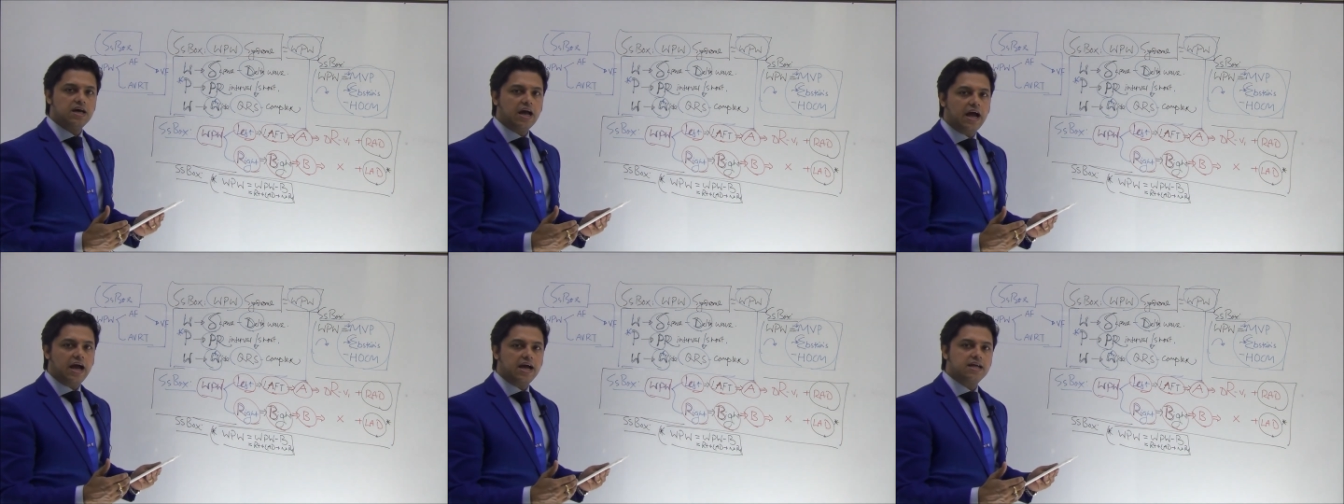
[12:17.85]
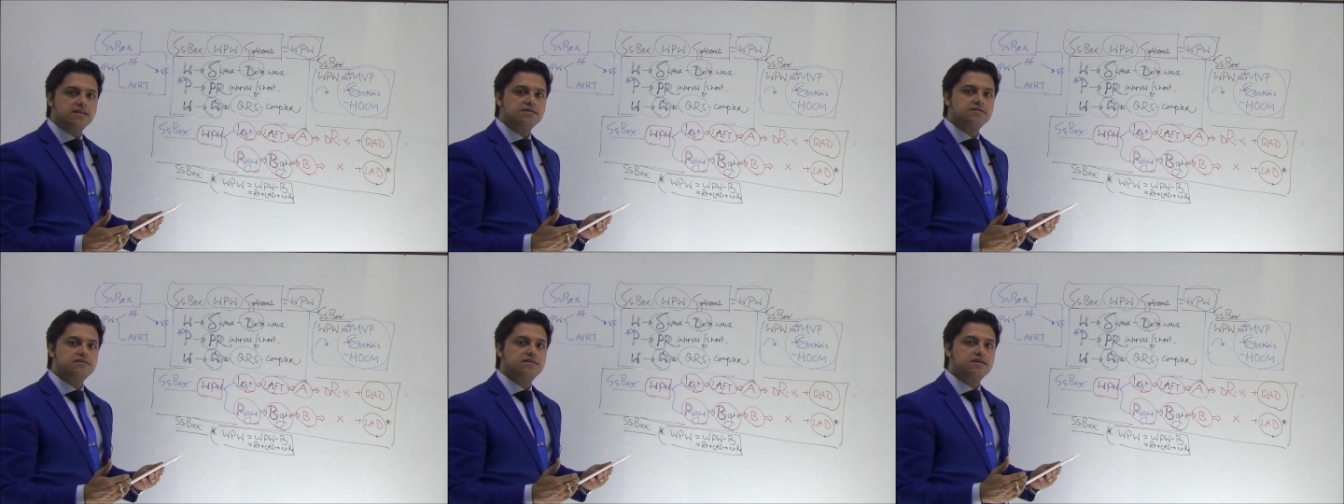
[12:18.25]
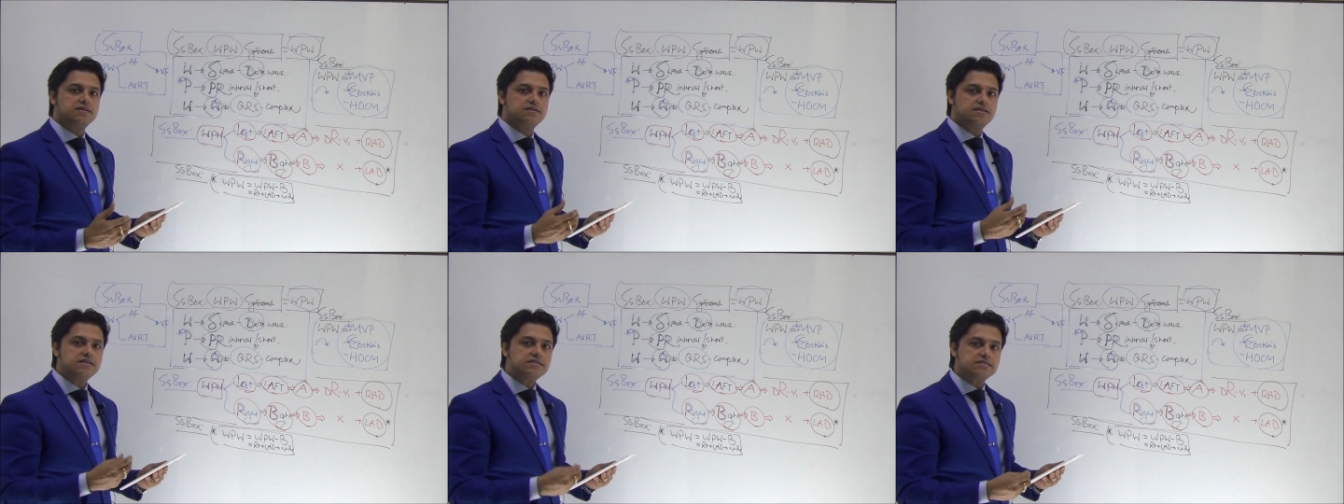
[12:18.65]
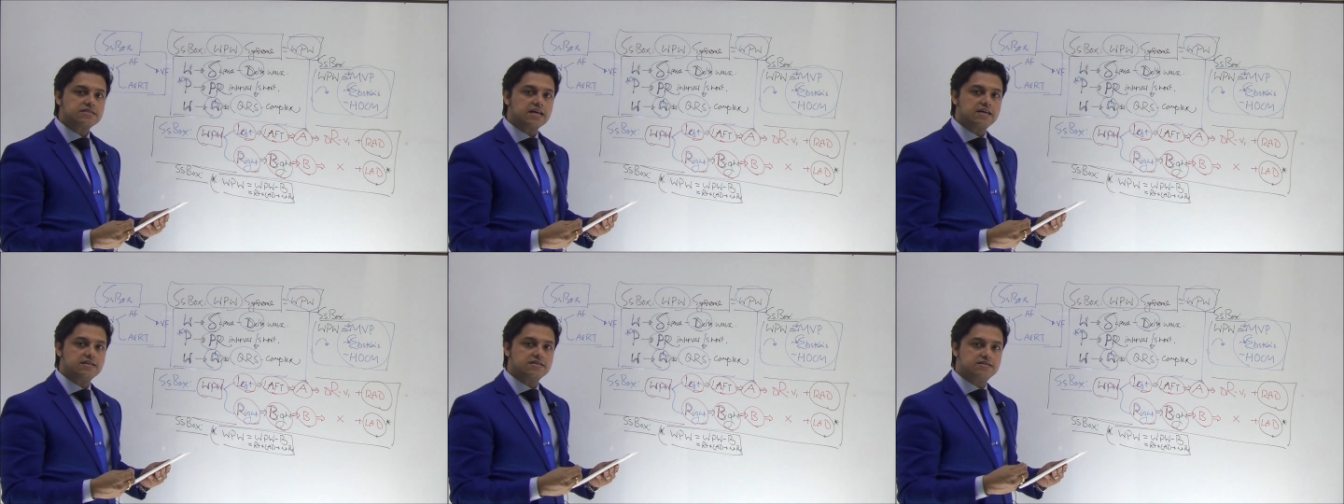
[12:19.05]
and this
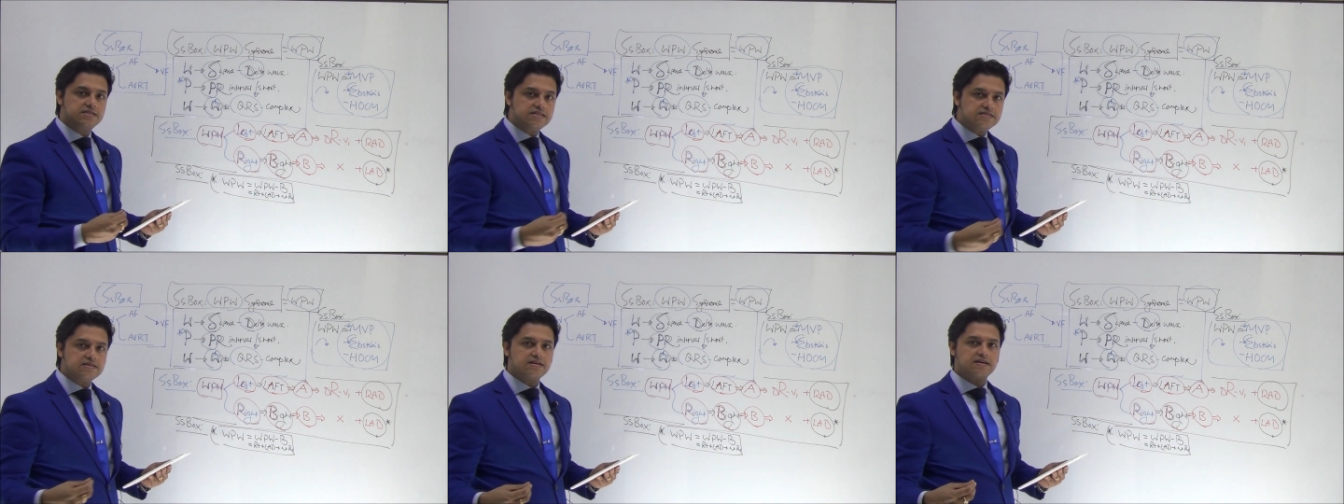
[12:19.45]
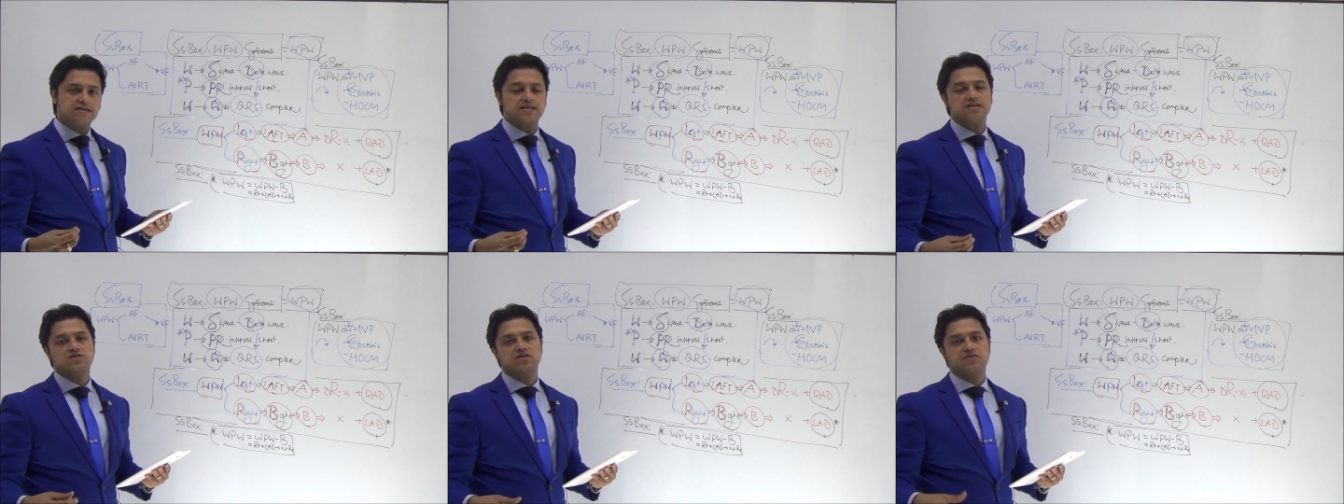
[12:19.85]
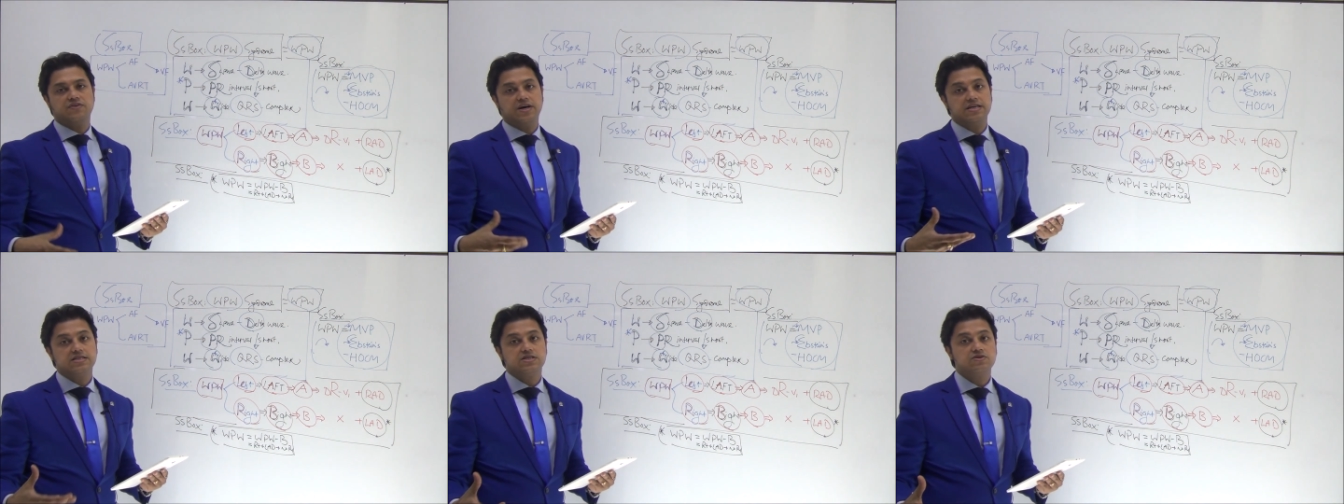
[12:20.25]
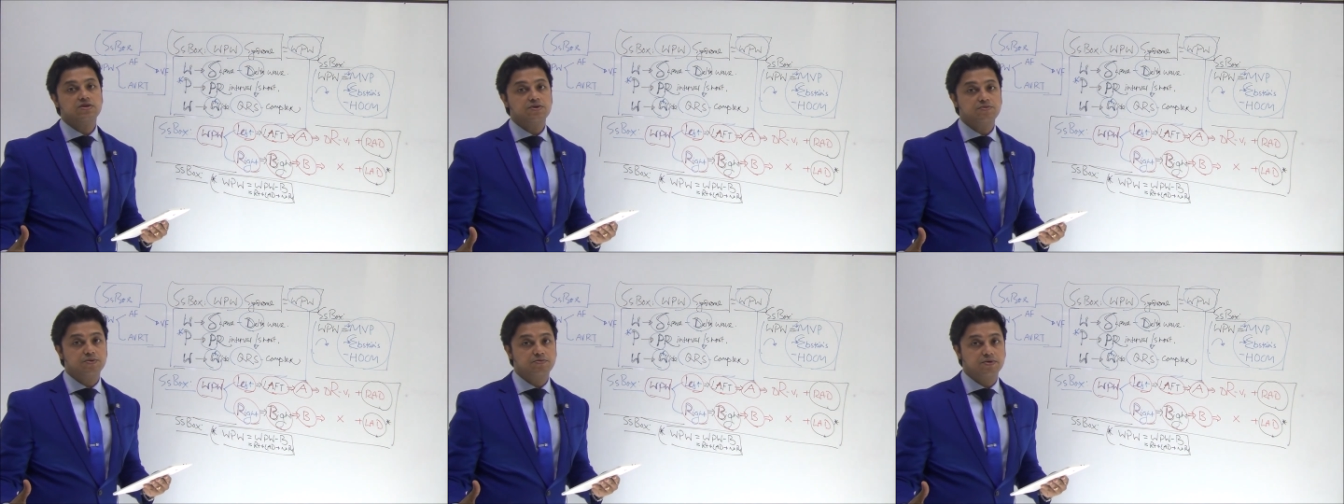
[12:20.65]
can degenerate into the
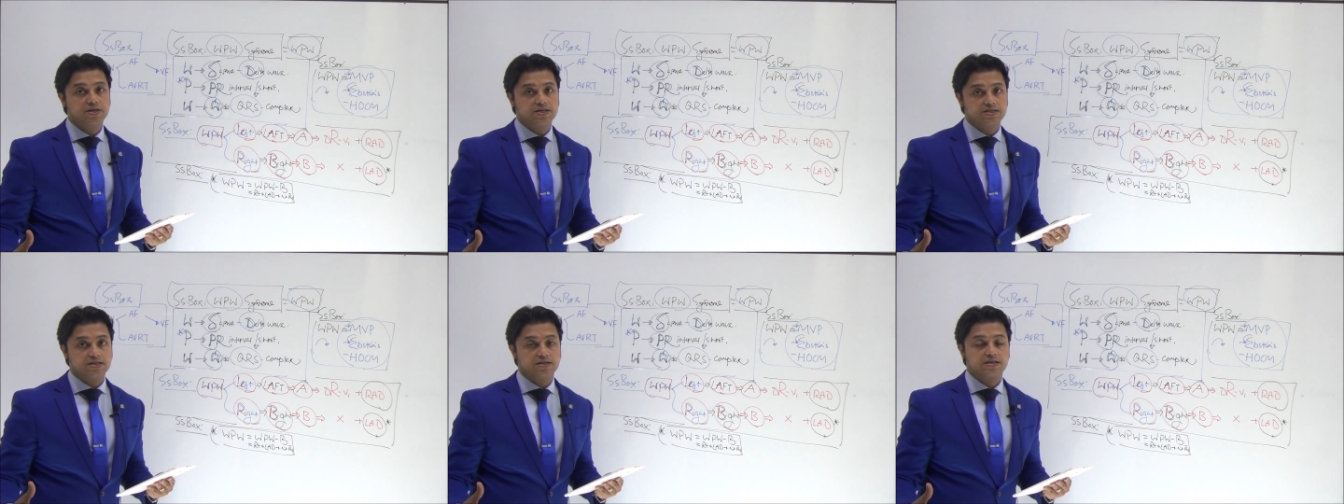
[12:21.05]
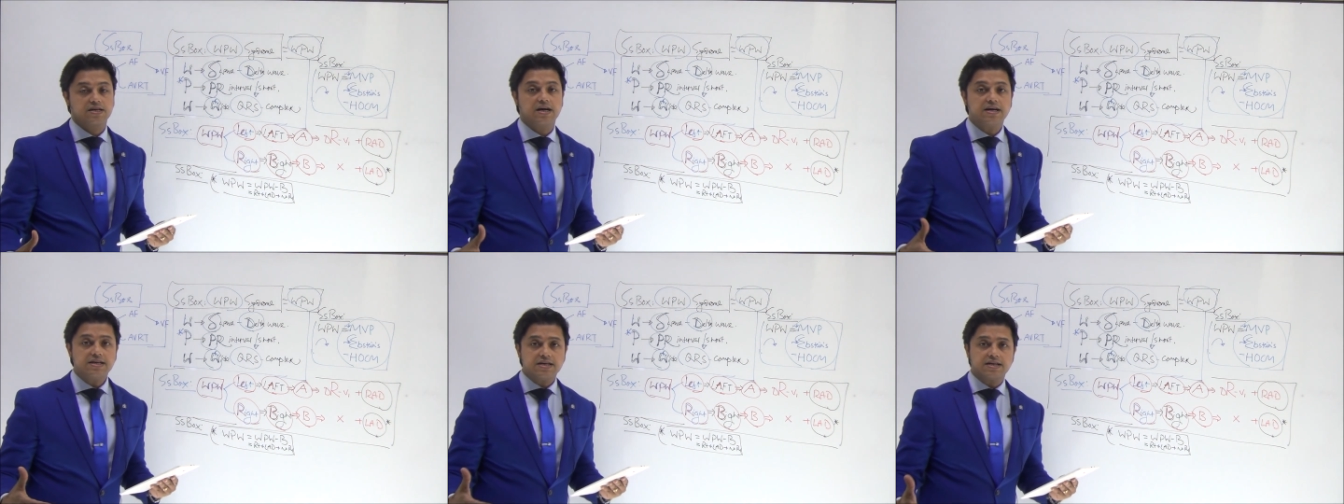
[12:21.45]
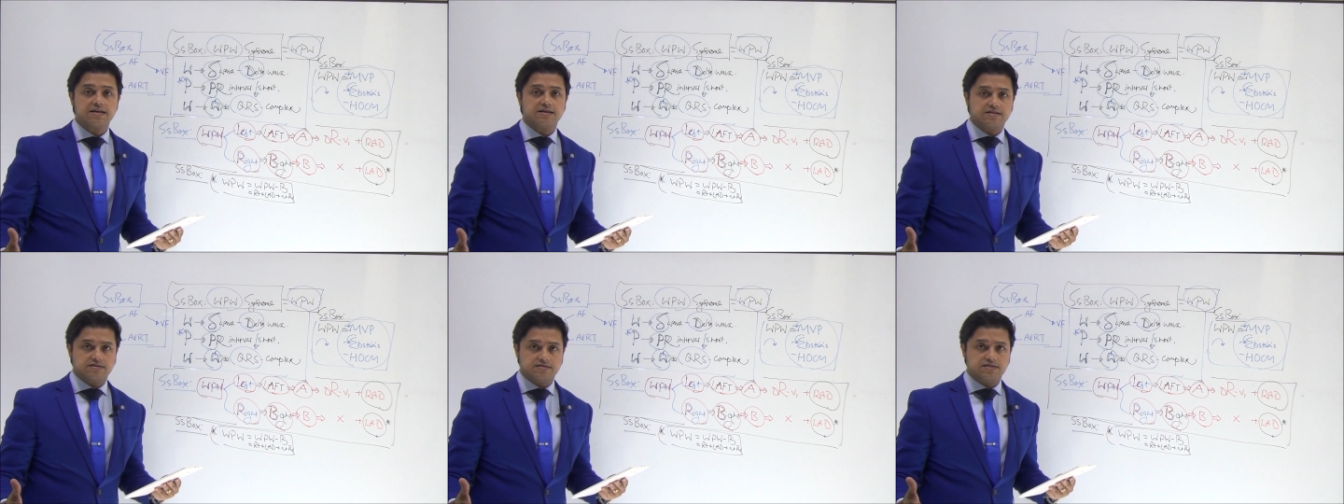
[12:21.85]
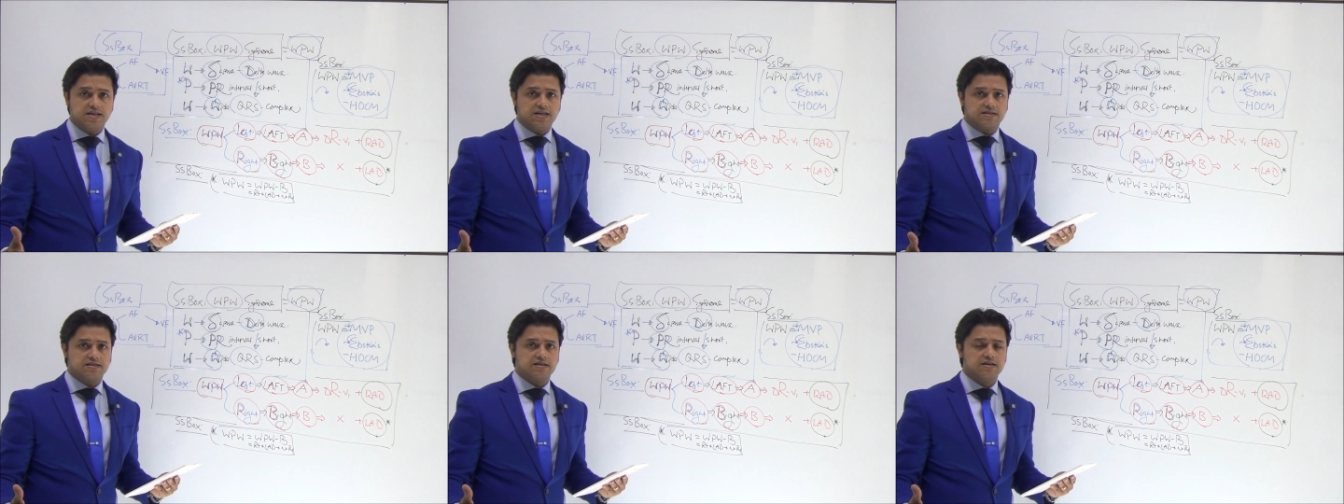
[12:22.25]
ventricular fibrillation, cardiac arrest,
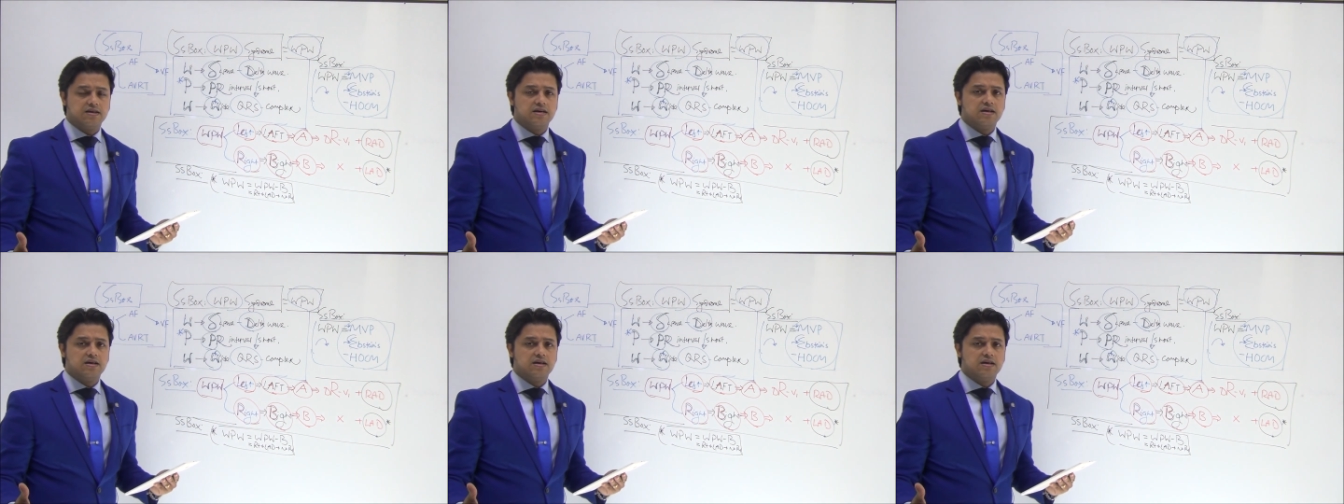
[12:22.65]
death.